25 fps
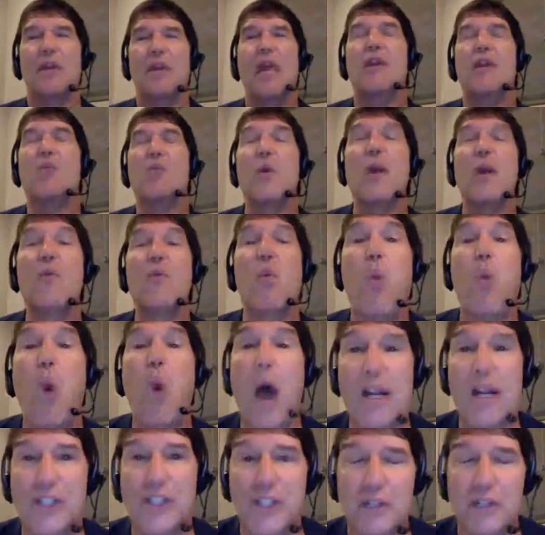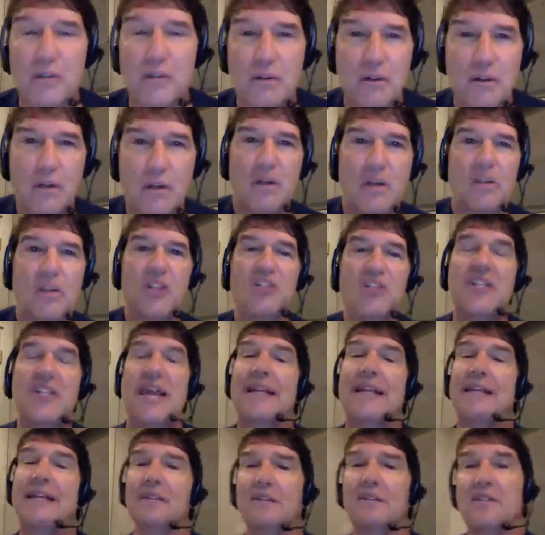So can we watch it?
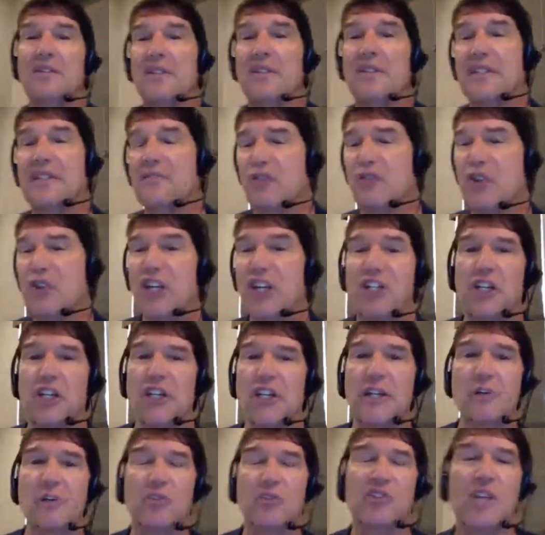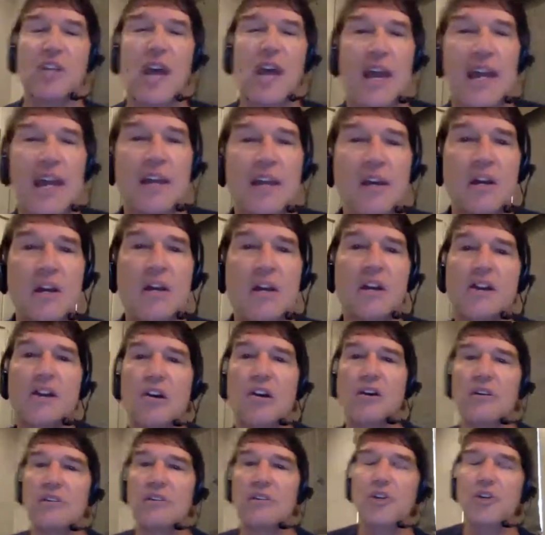Because tech, traditionally, you'll say,
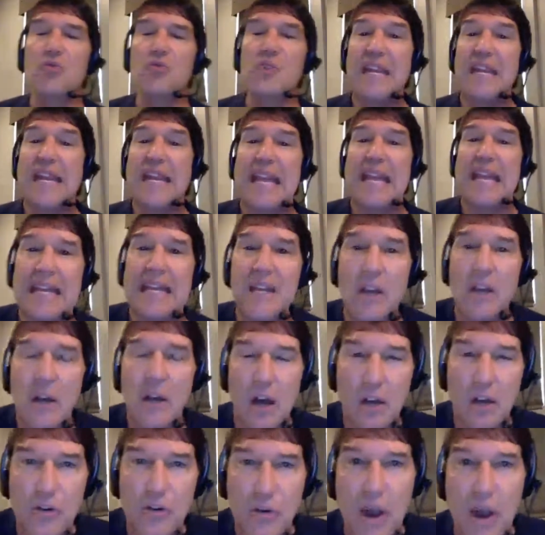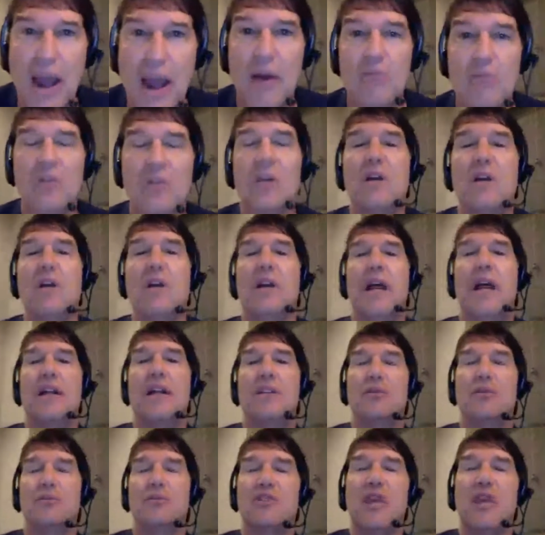"Kirk, you need a crown,"
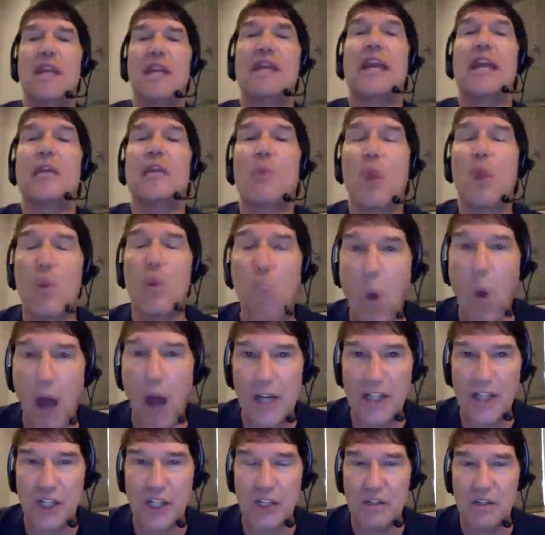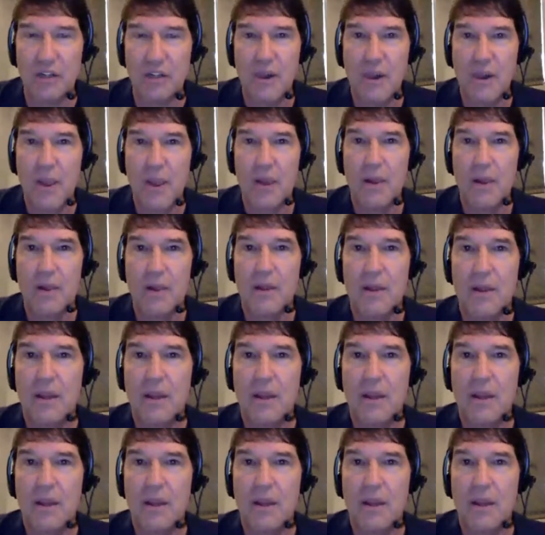and you'll uh-huh. say, "Can we watch it?"